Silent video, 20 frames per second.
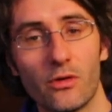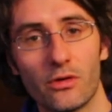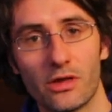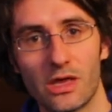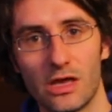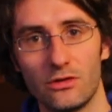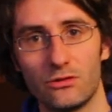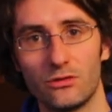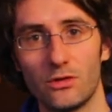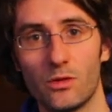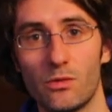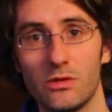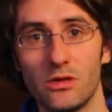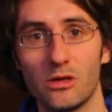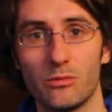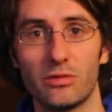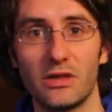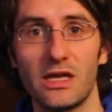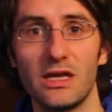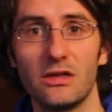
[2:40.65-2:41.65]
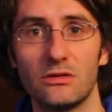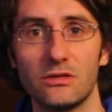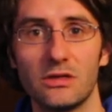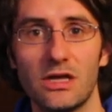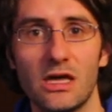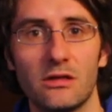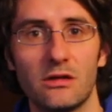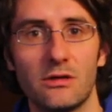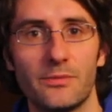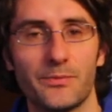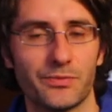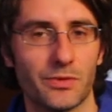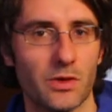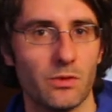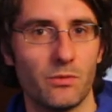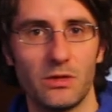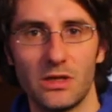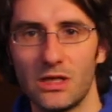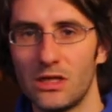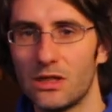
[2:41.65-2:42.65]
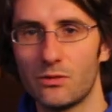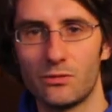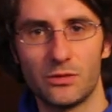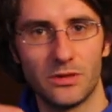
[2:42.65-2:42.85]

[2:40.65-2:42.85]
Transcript: Okay, so when you play it together, either